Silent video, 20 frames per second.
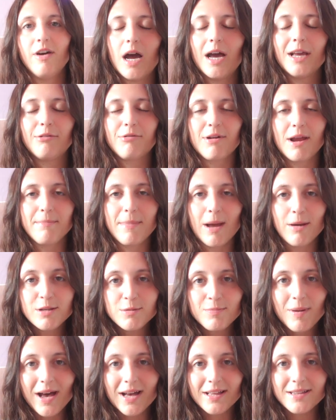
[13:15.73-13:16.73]
I create mouse
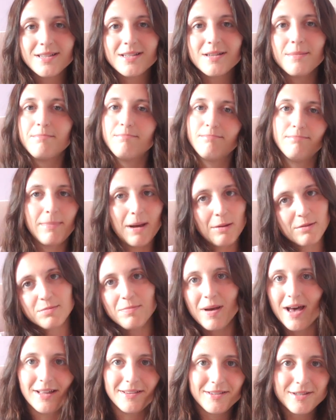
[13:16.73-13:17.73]
pads and mouse
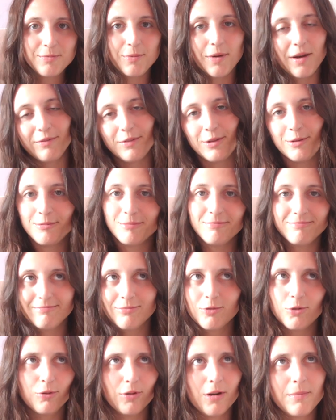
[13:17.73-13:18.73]
mats, whatever you
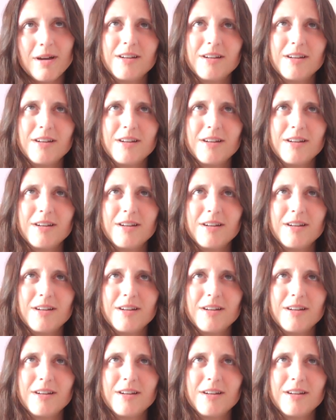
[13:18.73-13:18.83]
call them.